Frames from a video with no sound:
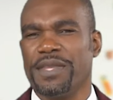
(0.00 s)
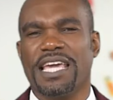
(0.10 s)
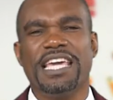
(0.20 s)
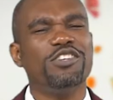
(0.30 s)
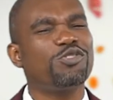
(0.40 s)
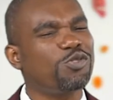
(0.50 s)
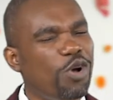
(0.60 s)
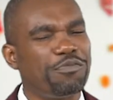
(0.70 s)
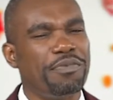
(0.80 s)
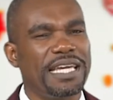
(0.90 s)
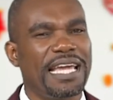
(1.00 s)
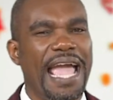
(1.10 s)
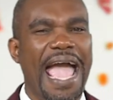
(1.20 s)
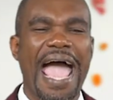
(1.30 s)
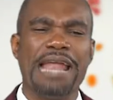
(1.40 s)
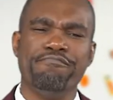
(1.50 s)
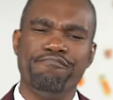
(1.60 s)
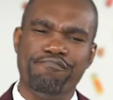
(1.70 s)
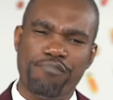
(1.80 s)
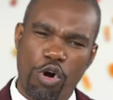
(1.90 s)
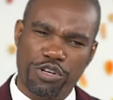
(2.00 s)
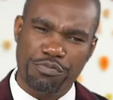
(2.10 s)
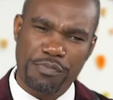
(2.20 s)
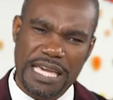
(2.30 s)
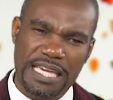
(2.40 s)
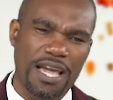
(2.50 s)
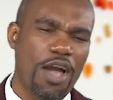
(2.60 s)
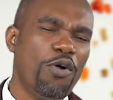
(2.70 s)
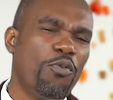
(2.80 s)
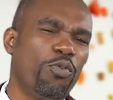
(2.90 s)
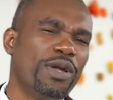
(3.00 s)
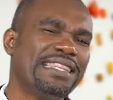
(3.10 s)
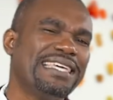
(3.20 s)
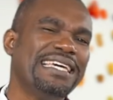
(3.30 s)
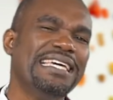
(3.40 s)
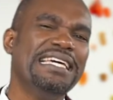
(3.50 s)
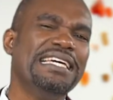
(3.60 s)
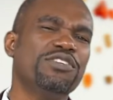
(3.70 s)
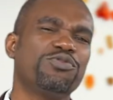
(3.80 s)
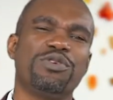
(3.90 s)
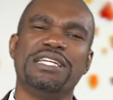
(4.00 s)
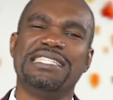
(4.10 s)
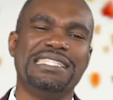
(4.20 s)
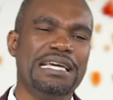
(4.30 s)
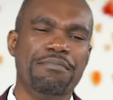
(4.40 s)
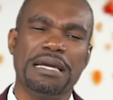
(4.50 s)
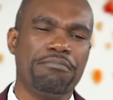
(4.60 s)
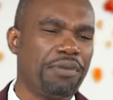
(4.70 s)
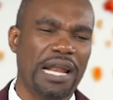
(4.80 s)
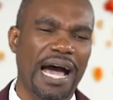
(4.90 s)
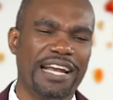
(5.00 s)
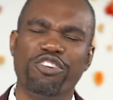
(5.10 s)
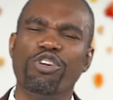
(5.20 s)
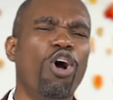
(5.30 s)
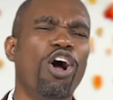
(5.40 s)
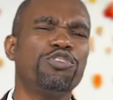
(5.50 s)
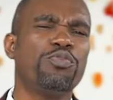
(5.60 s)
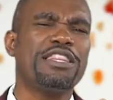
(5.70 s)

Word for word: He sought me and bought me with his redeeming blood, not